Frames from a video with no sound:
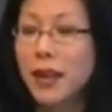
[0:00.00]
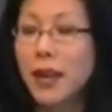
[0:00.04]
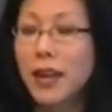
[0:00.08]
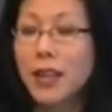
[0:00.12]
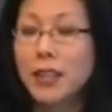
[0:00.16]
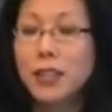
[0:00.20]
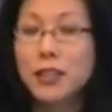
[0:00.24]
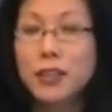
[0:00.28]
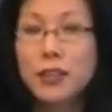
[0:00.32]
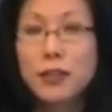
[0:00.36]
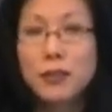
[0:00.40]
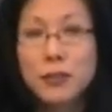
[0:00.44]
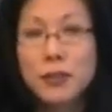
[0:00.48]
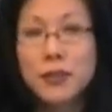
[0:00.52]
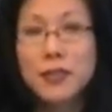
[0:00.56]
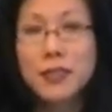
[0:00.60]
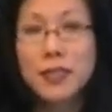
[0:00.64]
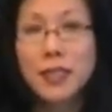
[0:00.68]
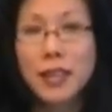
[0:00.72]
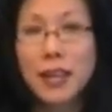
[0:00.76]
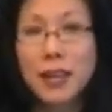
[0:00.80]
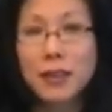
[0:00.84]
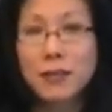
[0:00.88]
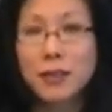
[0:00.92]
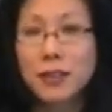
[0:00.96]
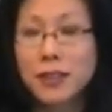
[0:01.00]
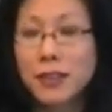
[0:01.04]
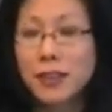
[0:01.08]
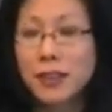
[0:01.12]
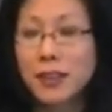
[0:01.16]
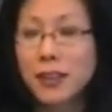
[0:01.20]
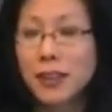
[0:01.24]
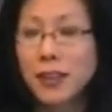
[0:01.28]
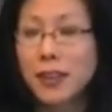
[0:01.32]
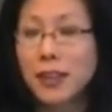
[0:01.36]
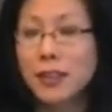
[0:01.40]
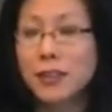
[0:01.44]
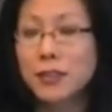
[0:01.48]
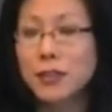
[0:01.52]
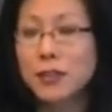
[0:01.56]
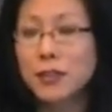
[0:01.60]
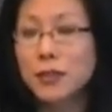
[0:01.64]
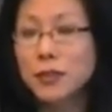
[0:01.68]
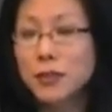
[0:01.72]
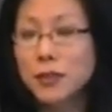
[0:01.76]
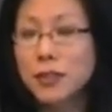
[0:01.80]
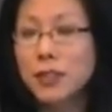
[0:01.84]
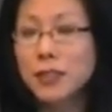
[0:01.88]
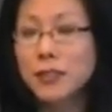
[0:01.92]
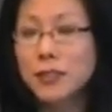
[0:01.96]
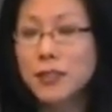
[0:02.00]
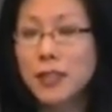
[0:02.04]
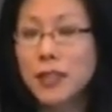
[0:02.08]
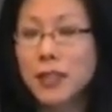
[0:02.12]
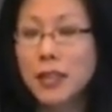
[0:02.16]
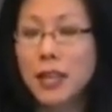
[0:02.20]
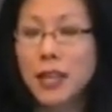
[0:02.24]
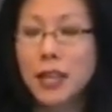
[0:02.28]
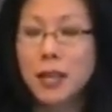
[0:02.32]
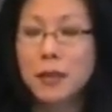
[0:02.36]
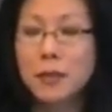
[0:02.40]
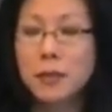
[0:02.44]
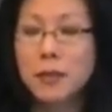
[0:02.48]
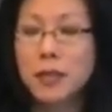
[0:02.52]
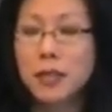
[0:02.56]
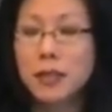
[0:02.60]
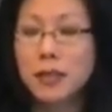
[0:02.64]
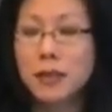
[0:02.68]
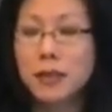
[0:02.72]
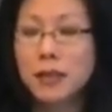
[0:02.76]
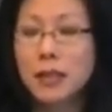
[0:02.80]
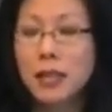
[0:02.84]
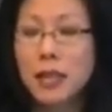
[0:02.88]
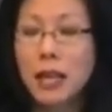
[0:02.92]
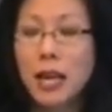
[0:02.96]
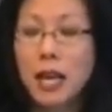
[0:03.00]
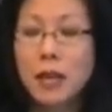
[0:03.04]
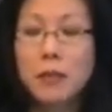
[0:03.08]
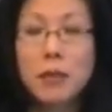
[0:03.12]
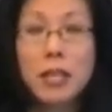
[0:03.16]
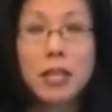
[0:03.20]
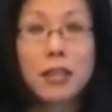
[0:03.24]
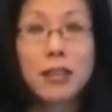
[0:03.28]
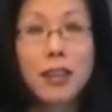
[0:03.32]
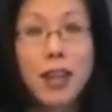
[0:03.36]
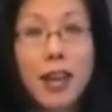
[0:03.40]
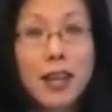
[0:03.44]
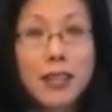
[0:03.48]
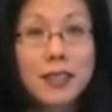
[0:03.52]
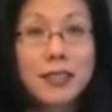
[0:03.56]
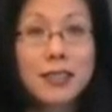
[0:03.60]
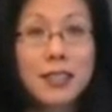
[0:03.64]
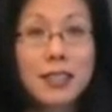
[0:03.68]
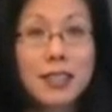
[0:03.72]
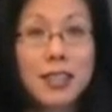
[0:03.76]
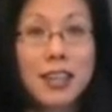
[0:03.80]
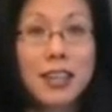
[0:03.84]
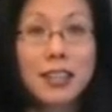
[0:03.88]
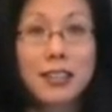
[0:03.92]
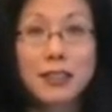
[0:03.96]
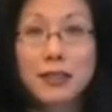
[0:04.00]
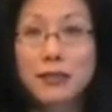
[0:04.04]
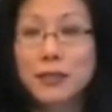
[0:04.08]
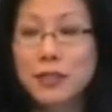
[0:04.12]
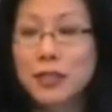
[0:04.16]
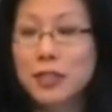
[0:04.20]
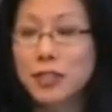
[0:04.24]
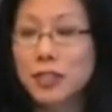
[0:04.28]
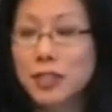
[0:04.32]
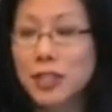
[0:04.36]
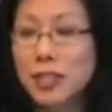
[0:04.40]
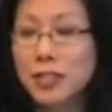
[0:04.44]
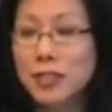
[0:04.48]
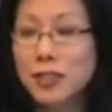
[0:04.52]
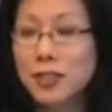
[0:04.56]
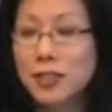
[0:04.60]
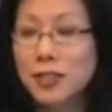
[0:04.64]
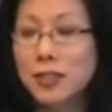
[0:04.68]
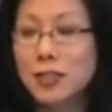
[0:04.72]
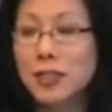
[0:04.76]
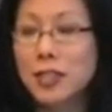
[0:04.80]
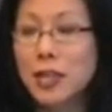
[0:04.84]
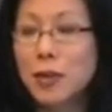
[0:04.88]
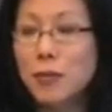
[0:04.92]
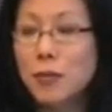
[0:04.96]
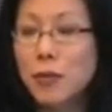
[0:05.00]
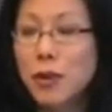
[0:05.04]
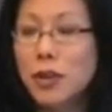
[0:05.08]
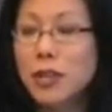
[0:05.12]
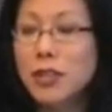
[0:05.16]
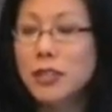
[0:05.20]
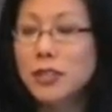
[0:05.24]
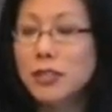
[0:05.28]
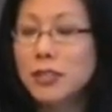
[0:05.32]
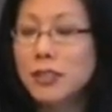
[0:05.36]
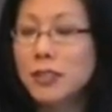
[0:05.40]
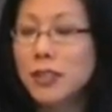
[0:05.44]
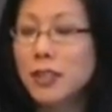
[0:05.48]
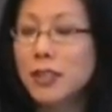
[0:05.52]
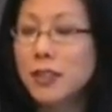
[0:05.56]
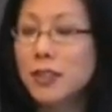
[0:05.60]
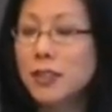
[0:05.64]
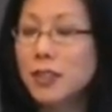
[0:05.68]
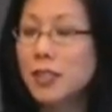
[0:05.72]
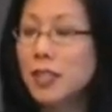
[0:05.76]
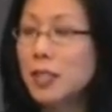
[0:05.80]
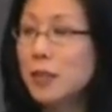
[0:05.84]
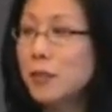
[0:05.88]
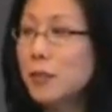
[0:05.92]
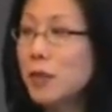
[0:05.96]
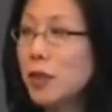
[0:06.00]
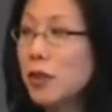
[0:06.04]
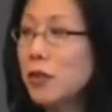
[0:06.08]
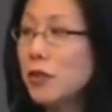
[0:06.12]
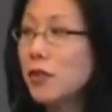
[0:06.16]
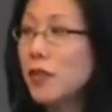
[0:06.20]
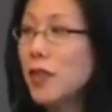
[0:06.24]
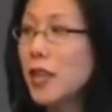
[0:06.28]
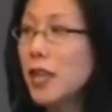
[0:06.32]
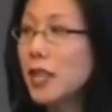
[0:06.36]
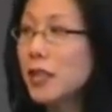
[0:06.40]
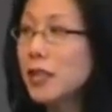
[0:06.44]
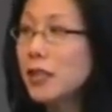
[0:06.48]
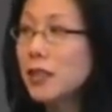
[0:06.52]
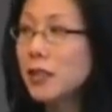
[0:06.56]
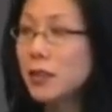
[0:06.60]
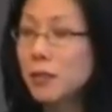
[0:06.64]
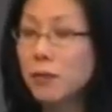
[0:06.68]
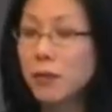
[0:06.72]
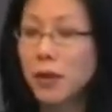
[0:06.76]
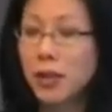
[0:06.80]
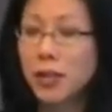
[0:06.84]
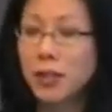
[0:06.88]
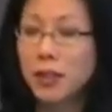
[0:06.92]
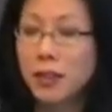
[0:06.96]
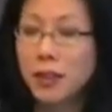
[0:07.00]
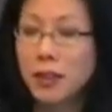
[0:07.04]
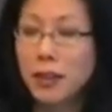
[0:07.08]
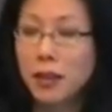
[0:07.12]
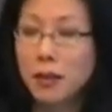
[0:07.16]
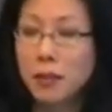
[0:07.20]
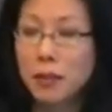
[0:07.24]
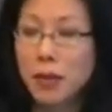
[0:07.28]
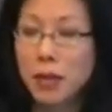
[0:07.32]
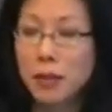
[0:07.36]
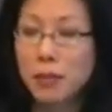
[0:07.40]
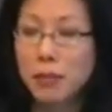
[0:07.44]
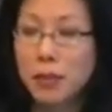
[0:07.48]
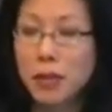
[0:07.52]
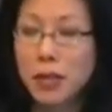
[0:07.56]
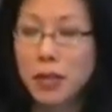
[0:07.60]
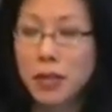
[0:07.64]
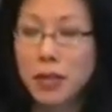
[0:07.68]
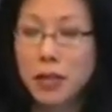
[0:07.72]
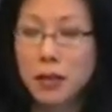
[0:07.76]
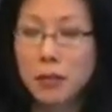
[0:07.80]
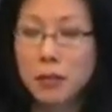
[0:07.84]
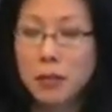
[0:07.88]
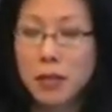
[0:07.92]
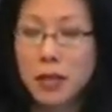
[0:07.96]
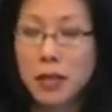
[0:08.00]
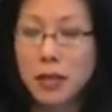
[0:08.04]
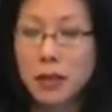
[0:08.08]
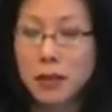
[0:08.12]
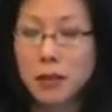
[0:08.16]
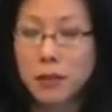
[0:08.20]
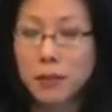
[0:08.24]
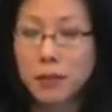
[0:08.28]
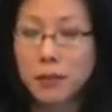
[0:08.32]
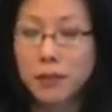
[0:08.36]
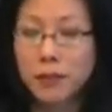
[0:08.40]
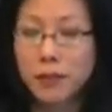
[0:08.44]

I QC everything as soon as they came in. I made lots and lots of suggestions. I wanted to let the team know they did the right thing by picking me.